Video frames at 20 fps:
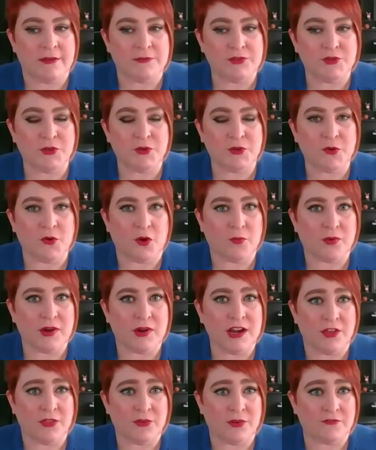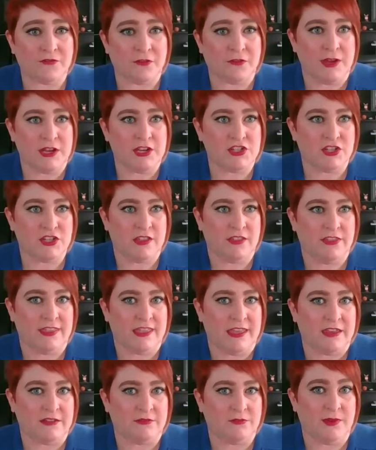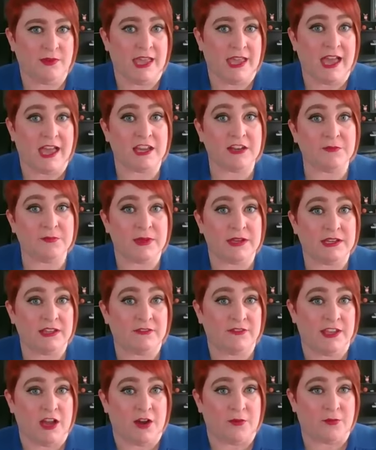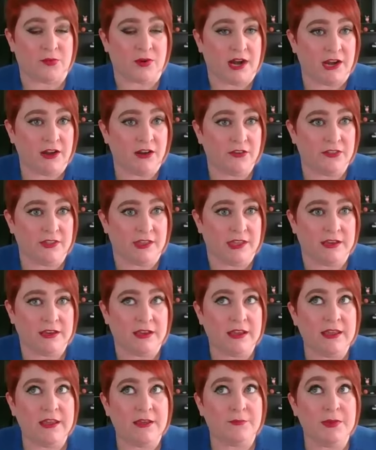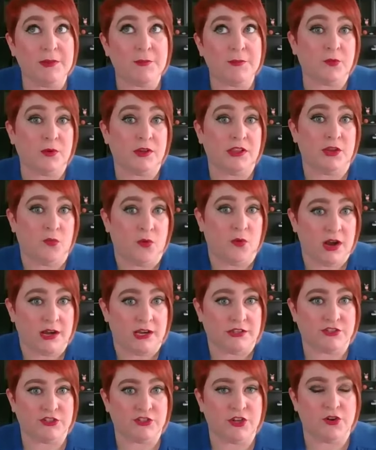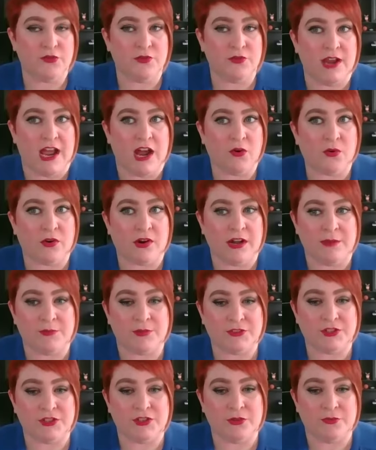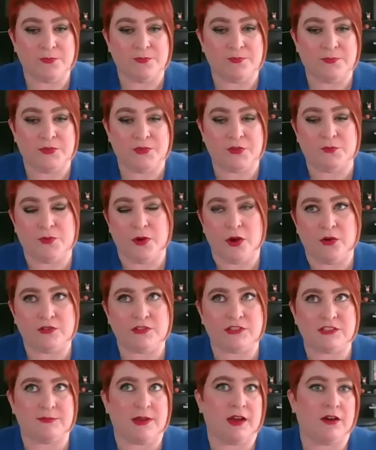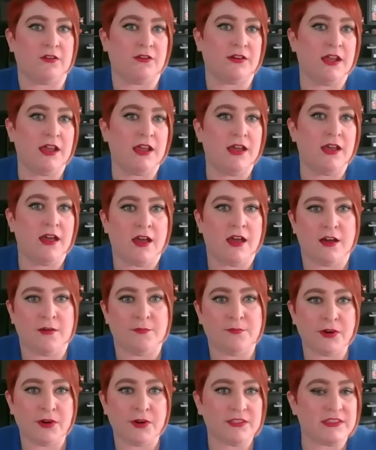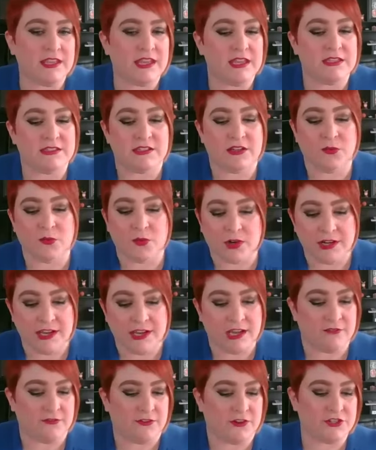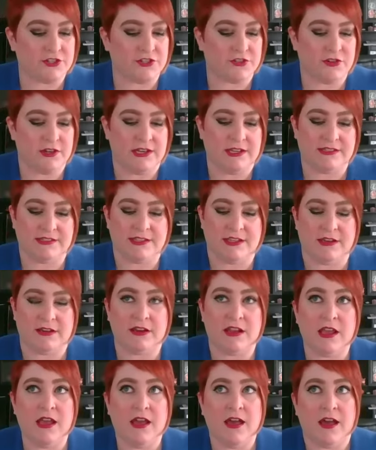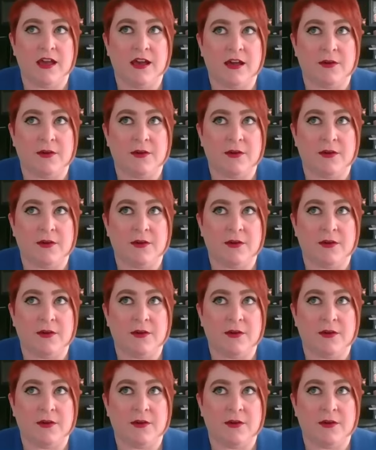to incorporate other information that we hadn't been giving out prior that people really wanted. So now we're able to do posts about birthdays and work anniversaries and